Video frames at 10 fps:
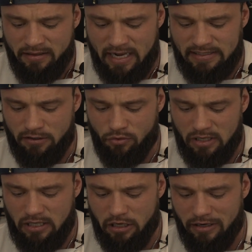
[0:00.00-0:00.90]
Next
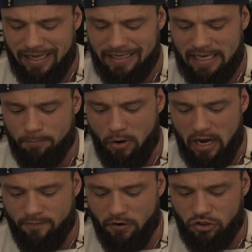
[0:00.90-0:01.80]
ingredient here is a
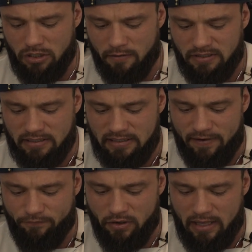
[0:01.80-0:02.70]
brand version of
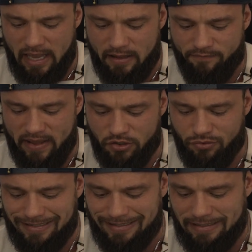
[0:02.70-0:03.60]
synephrine at
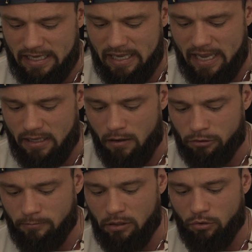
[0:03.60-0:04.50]
Advantra Z at
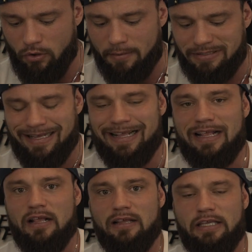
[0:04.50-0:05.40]
100 milligrams
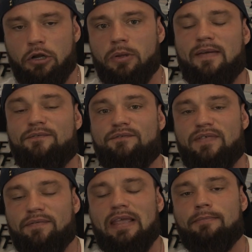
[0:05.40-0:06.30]
yielding
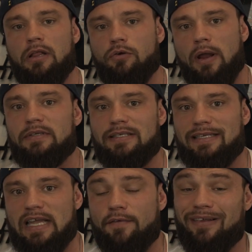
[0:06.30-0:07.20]
50 milligrams of
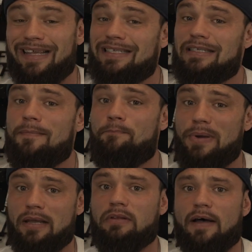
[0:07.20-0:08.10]
synephrine. This is a
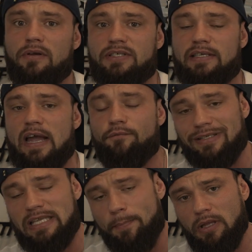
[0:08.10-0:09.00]
big level of
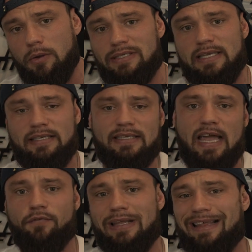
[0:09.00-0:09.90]
synephrine. Typically, we see
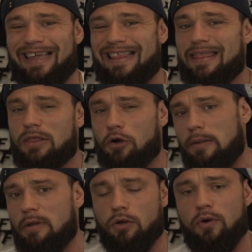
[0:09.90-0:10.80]
synephrine at like
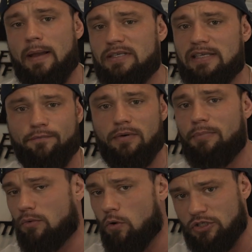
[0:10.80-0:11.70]
30 milligrams
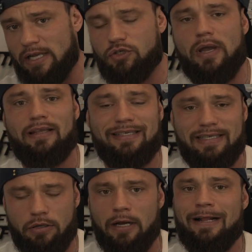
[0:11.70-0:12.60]
synephrine, bitter orange extract,
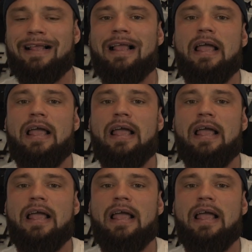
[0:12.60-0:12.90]
etc.